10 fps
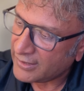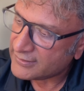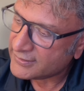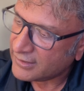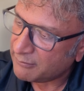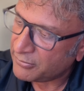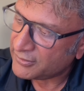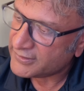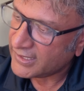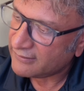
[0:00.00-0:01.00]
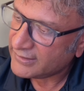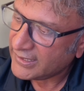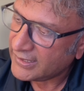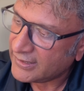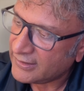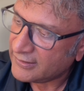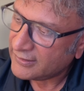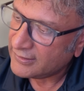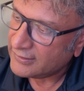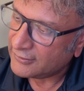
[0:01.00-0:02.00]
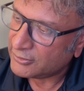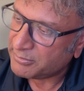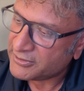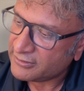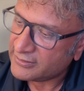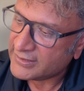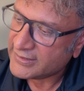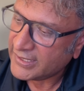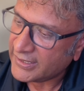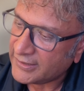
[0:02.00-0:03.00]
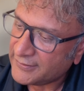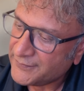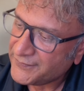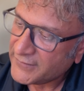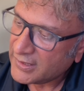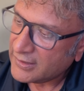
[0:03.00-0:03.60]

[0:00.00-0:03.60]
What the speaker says: Threats I'll put down here, and opportunities here.